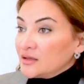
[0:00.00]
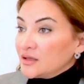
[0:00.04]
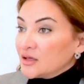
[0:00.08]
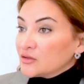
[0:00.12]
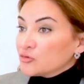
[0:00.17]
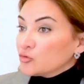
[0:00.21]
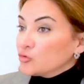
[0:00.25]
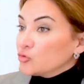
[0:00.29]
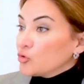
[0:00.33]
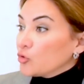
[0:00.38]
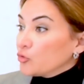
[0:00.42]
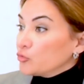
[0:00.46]
get
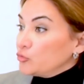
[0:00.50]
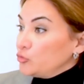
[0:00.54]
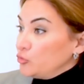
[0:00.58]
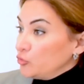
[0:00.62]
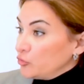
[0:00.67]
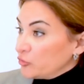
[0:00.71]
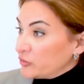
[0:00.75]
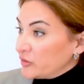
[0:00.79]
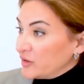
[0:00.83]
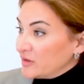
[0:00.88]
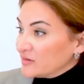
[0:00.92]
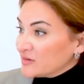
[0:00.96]
to know
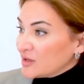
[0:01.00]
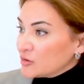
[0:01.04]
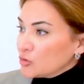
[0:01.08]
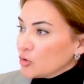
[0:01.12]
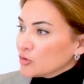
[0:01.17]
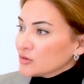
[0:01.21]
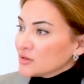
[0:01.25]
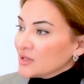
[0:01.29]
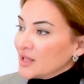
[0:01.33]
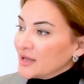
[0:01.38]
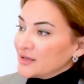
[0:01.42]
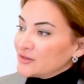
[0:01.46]
new things. I
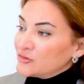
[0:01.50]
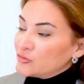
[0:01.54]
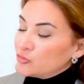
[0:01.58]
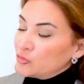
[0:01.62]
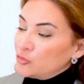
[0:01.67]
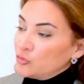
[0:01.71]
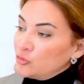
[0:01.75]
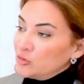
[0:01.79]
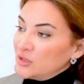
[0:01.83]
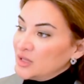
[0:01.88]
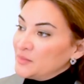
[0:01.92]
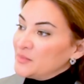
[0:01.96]
don't like to
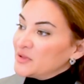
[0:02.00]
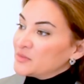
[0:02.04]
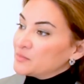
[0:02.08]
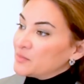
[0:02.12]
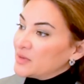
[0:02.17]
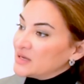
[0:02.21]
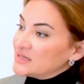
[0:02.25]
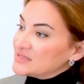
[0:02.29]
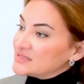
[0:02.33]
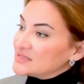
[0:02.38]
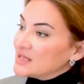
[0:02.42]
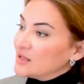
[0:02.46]
limit
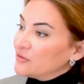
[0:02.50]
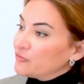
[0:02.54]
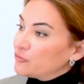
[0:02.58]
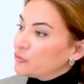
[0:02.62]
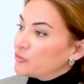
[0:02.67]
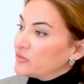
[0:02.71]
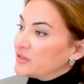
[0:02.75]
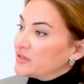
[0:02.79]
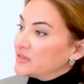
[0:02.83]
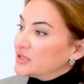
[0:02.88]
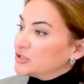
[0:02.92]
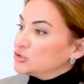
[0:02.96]
myself
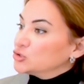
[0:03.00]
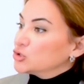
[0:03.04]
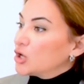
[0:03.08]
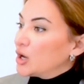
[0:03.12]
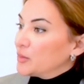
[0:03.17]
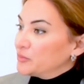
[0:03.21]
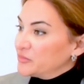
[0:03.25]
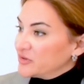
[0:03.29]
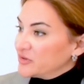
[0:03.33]
within a job